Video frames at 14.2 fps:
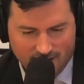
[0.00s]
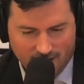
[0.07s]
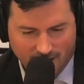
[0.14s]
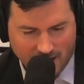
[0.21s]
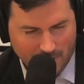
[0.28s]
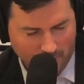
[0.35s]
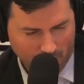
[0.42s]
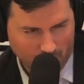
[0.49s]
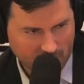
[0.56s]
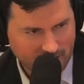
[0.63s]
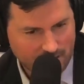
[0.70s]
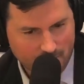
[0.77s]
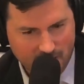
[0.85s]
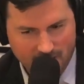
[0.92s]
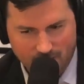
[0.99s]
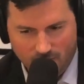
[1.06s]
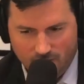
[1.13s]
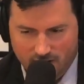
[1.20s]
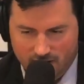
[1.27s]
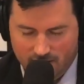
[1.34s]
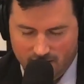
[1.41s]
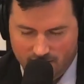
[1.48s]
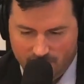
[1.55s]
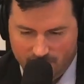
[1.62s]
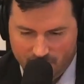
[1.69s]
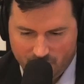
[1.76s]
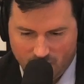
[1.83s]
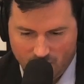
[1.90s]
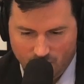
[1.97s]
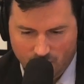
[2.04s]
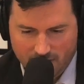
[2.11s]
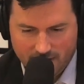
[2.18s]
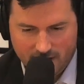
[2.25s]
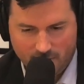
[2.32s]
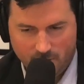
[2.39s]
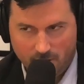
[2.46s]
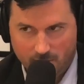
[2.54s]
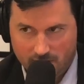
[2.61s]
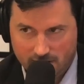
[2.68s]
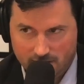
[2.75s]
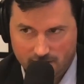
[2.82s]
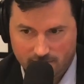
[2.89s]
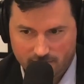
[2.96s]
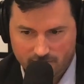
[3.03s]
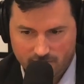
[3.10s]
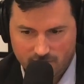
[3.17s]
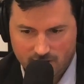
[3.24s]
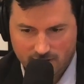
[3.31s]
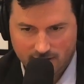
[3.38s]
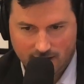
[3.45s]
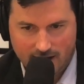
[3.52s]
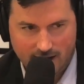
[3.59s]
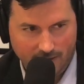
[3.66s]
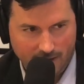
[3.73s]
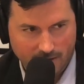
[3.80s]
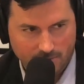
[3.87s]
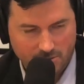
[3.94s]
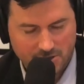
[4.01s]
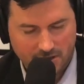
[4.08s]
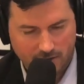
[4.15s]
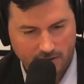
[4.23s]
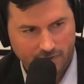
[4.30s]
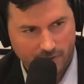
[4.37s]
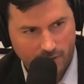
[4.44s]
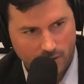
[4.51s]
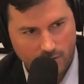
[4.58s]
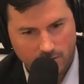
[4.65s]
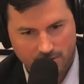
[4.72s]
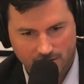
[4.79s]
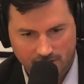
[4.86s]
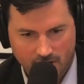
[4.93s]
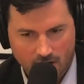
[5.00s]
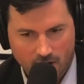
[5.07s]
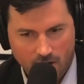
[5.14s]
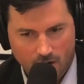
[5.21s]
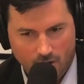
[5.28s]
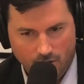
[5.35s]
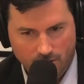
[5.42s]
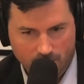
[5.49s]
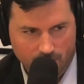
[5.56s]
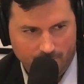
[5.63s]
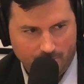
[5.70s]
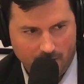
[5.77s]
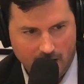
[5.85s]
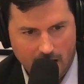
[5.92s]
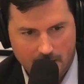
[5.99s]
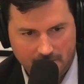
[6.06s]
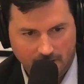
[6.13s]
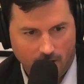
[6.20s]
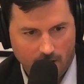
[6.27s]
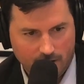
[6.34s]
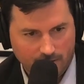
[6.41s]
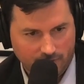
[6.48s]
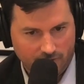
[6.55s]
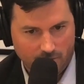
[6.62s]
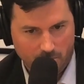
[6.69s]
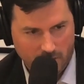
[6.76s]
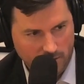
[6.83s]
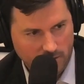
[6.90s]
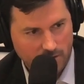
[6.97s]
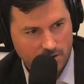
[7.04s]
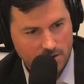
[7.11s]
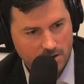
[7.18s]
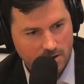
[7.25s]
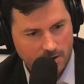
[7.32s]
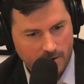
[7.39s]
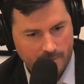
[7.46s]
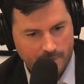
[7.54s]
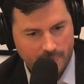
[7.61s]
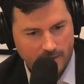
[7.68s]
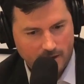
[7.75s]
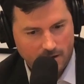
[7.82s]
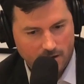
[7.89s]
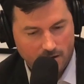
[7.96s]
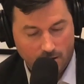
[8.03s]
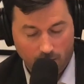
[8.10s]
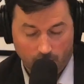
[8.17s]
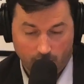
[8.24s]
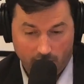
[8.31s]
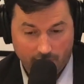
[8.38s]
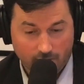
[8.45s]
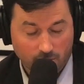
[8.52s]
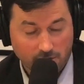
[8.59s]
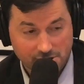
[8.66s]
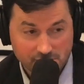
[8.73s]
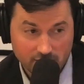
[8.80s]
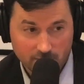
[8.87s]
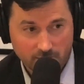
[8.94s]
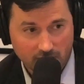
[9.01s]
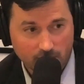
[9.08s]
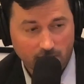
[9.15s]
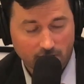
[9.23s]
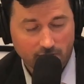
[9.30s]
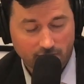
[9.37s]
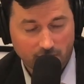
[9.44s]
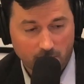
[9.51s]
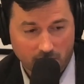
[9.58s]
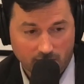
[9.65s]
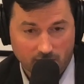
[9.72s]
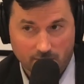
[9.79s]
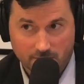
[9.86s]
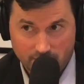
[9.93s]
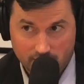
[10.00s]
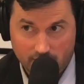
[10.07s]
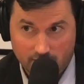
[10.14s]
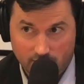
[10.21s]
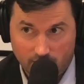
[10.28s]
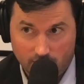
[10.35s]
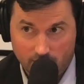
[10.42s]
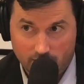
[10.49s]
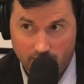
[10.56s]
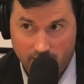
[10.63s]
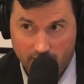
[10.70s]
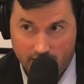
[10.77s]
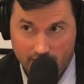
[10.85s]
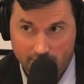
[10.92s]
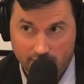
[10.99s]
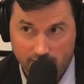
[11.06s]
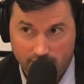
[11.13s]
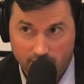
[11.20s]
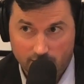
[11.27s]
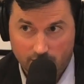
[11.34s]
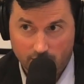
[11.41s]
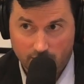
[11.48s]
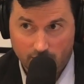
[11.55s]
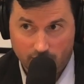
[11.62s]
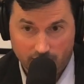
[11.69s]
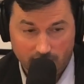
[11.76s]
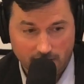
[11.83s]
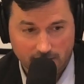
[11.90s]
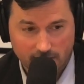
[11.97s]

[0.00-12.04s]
a couple of points you made, one that I really want to just to highlight, particularly for those who perhaps aren't as familiar, although everyone should be familiar with trying to order and access their own overhead